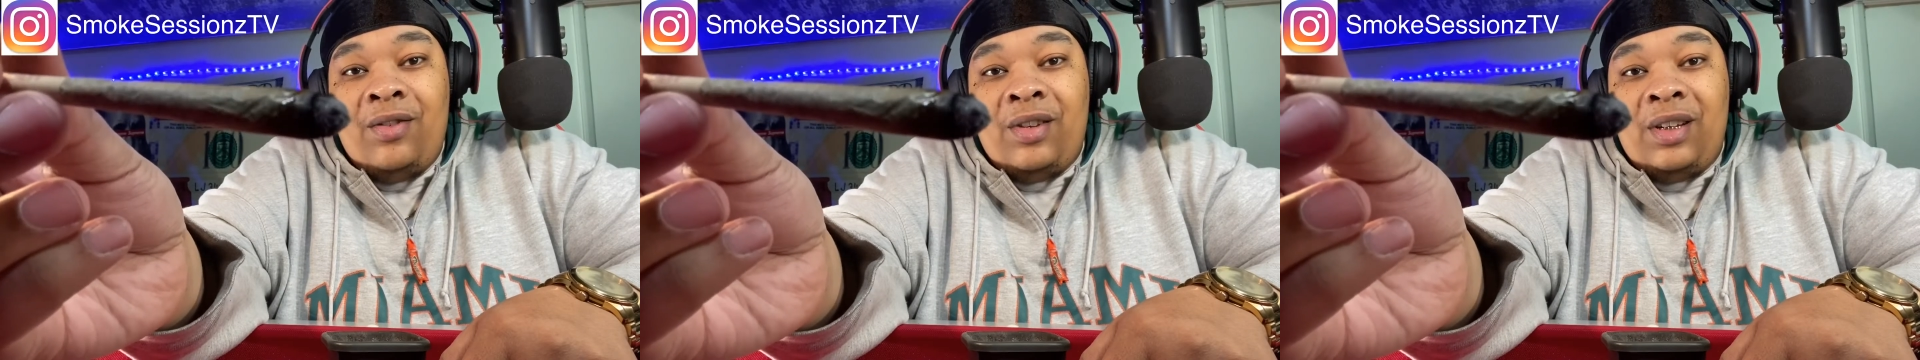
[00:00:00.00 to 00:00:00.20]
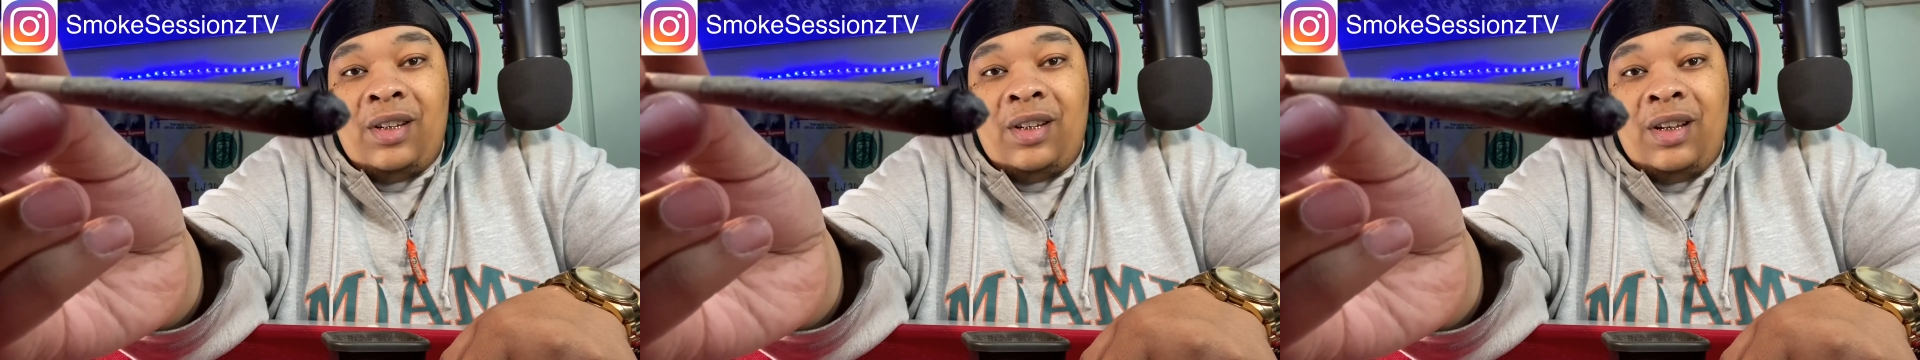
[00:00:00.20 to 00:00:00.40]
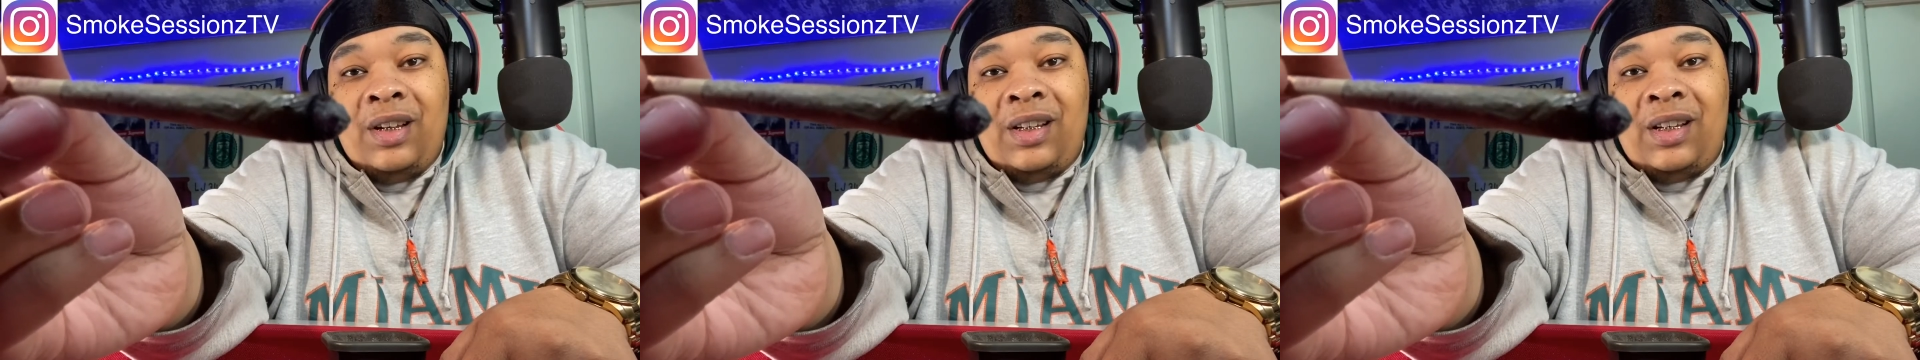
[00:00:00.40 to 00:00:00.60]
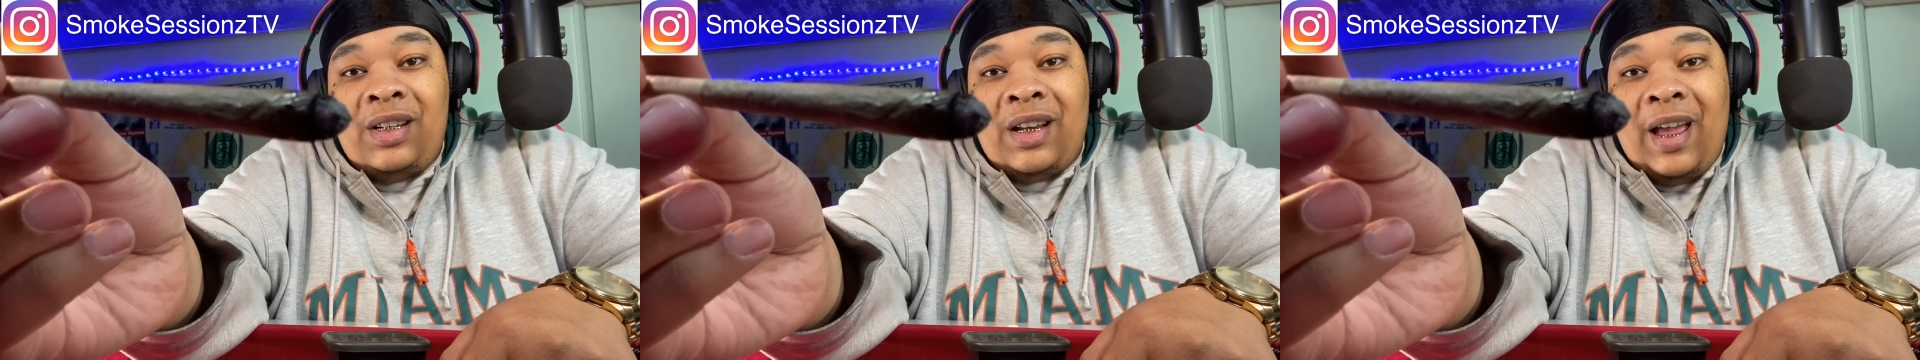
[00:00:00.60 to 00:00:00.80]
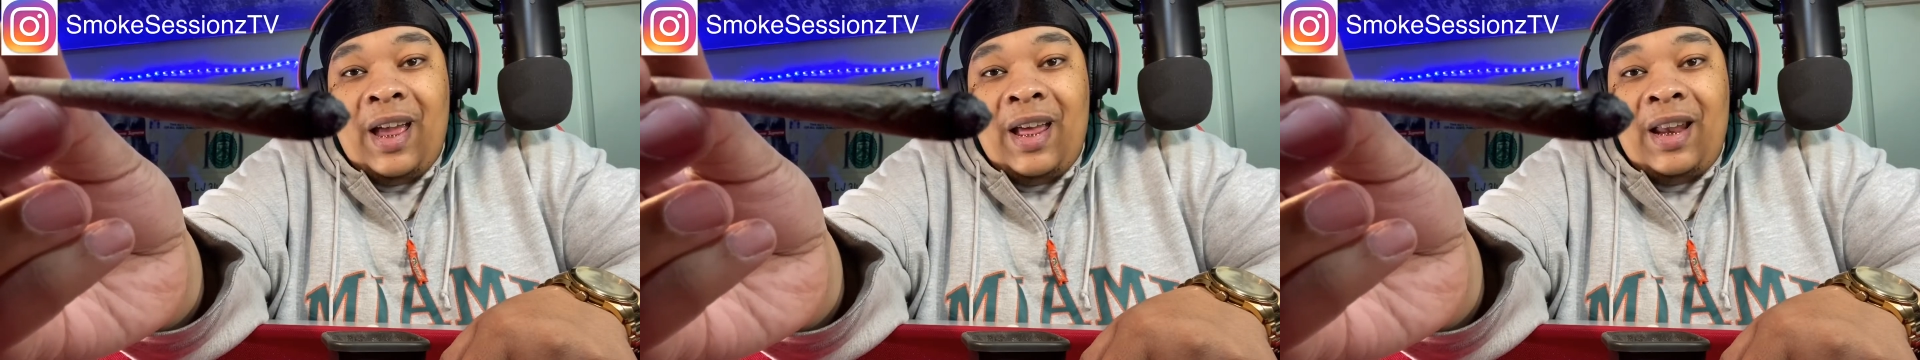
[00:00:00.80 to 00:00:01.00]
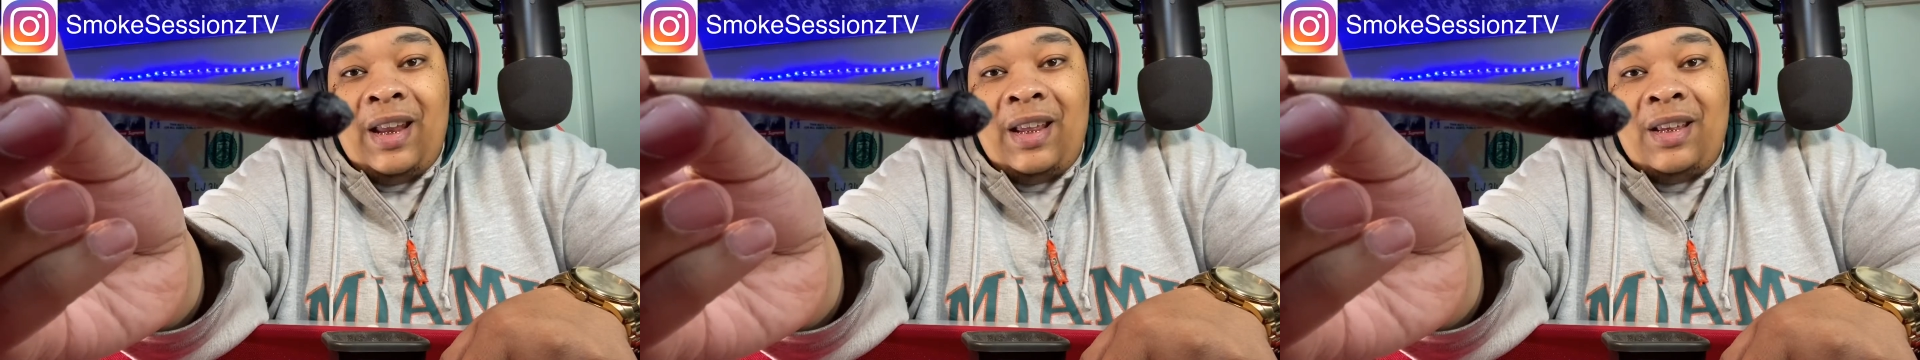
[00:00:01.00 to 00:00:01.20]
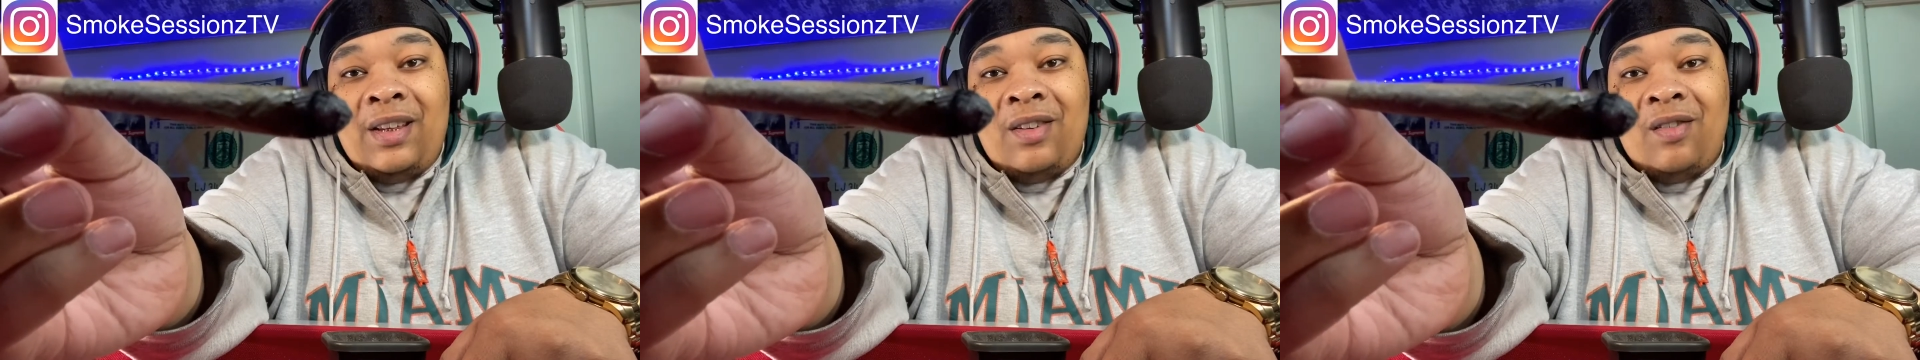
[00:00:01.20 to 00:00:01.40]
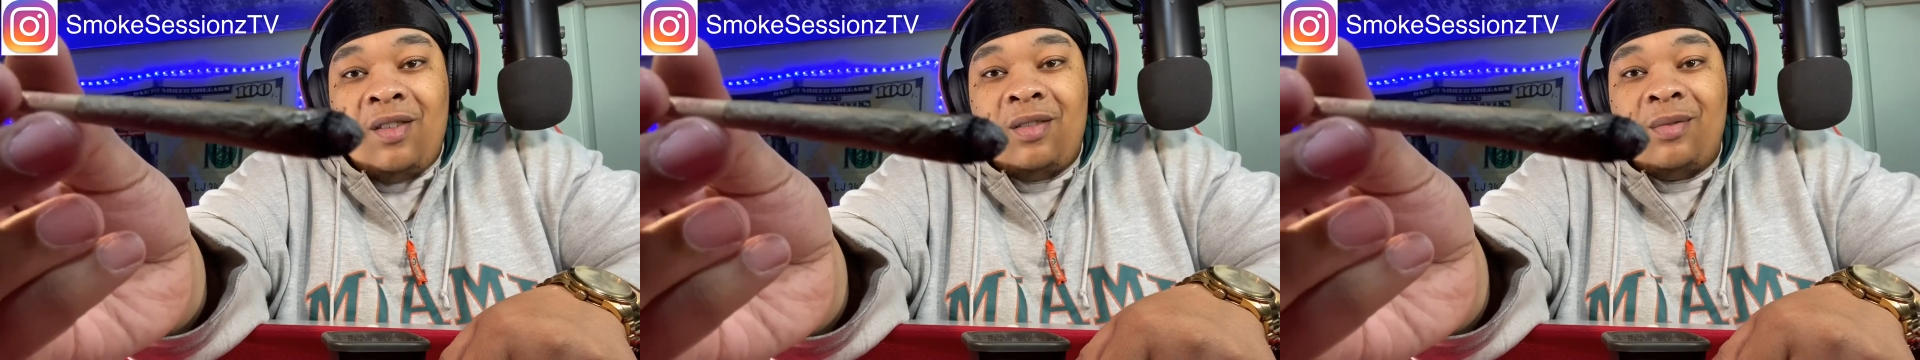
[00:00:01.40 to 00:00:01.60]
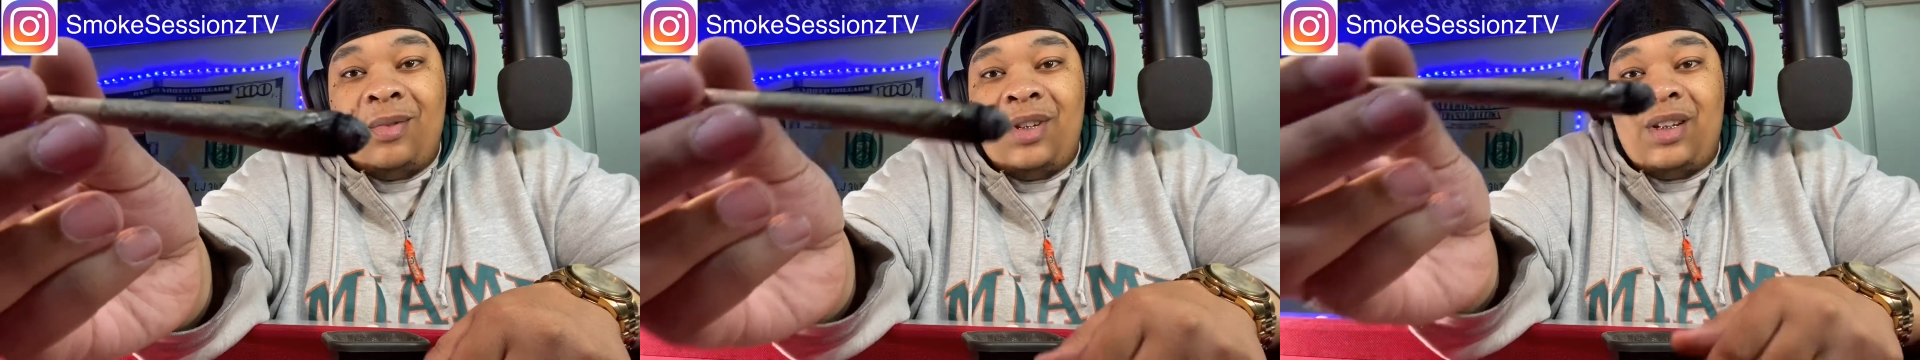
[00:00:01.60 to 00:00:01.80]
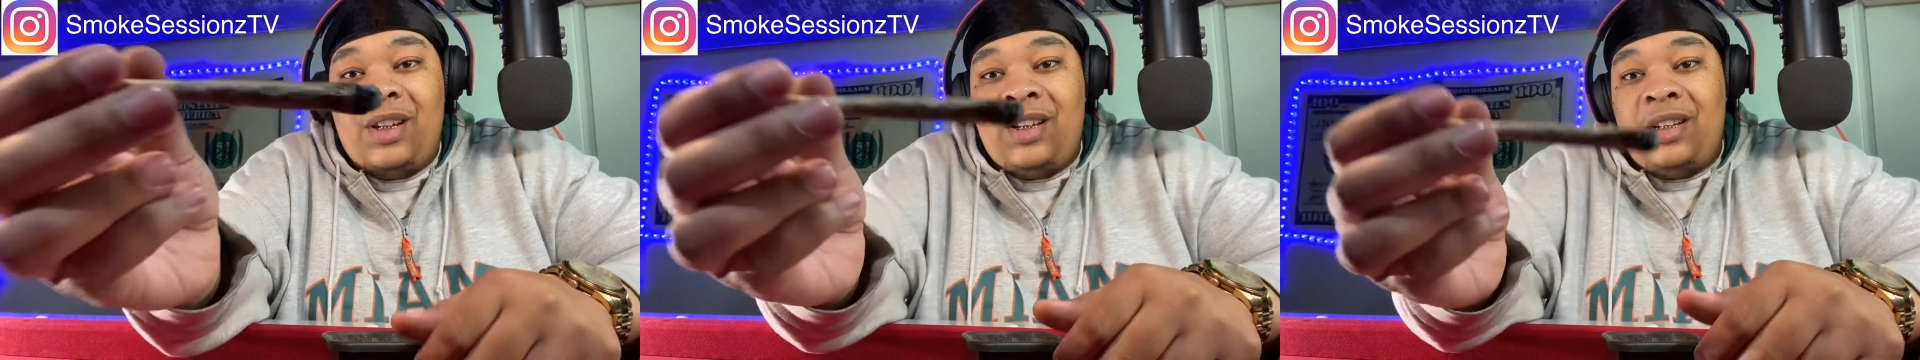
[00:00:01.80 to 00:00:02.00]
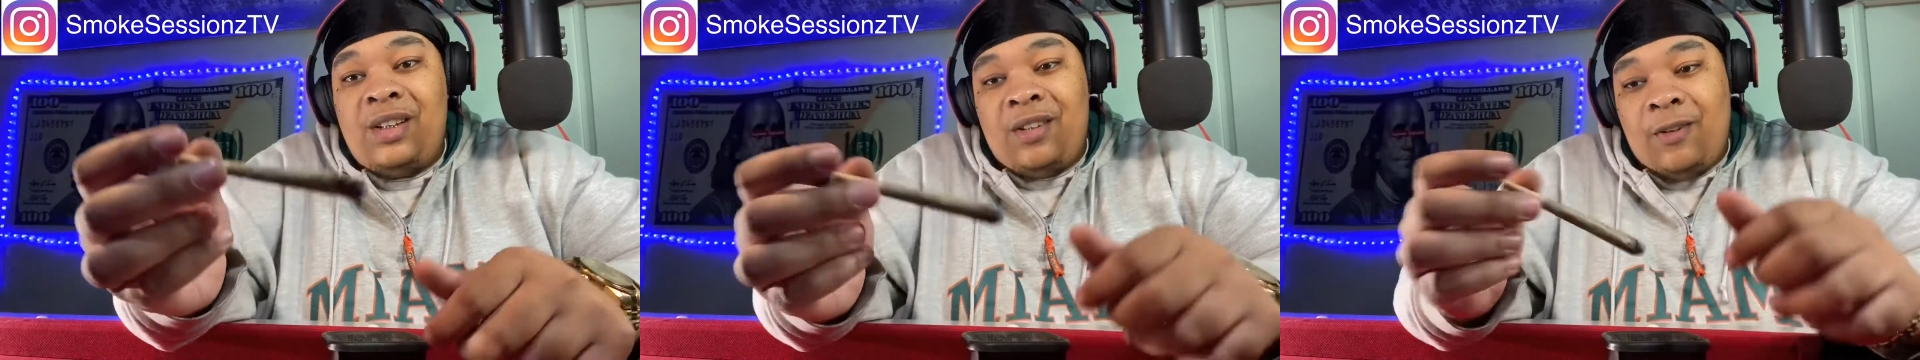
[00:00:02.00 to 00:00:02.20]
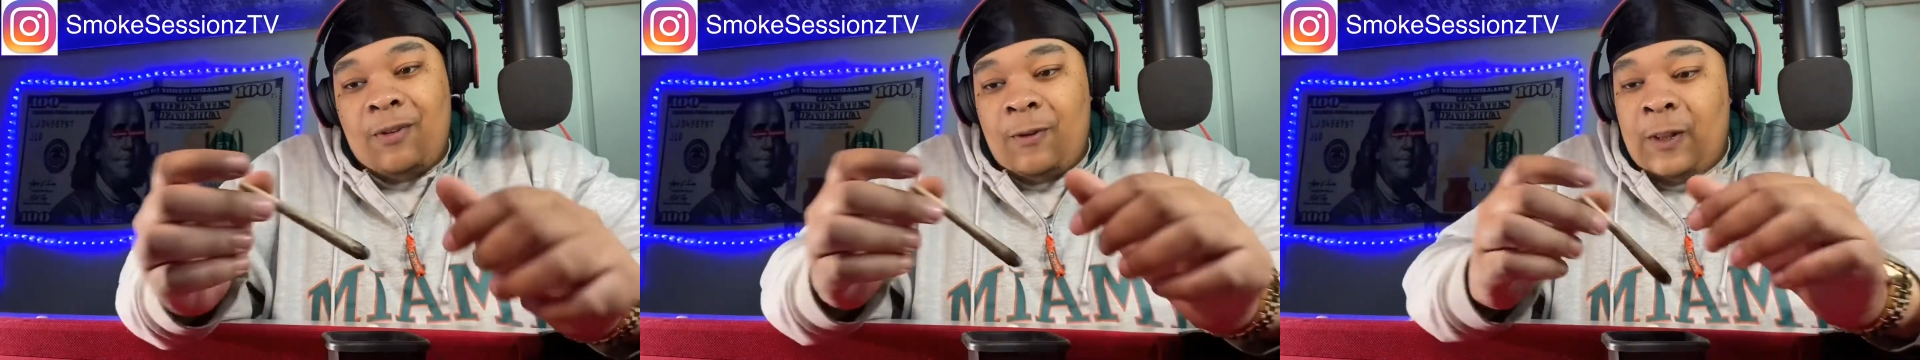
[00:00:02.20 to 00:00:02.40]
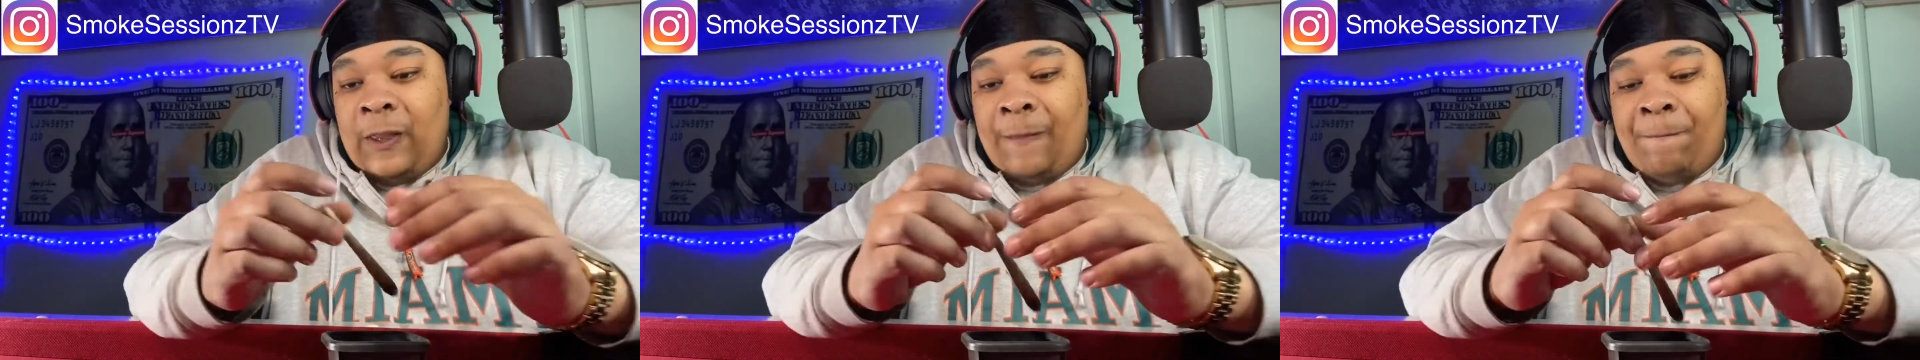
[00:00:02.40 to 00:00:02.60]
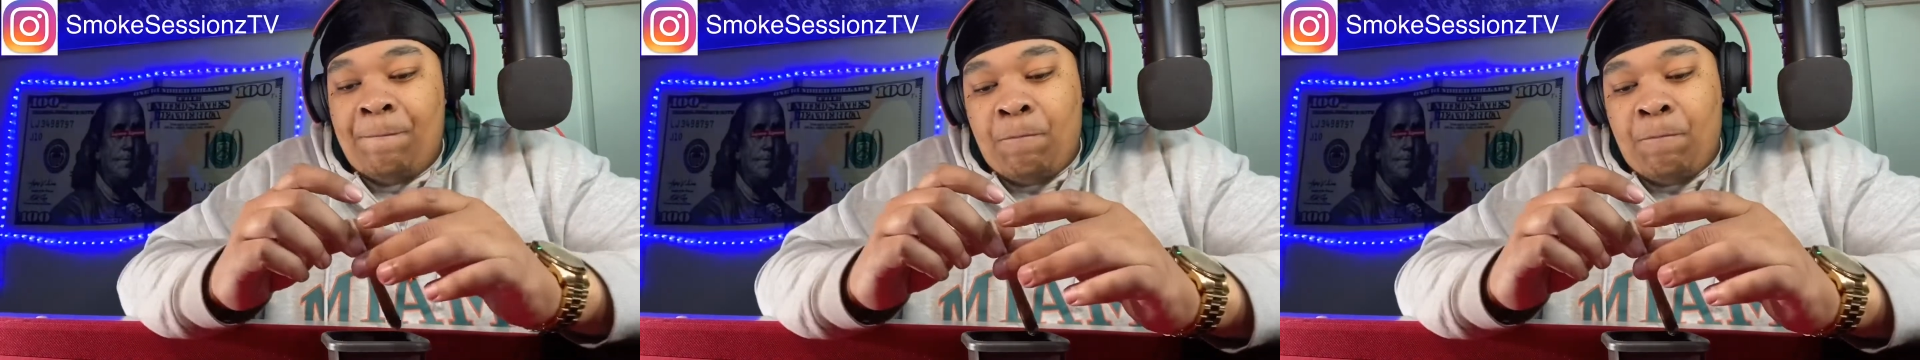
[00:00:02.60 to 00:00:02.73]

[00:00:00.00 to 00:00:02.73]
You can see it shining. You know what I'm saying? So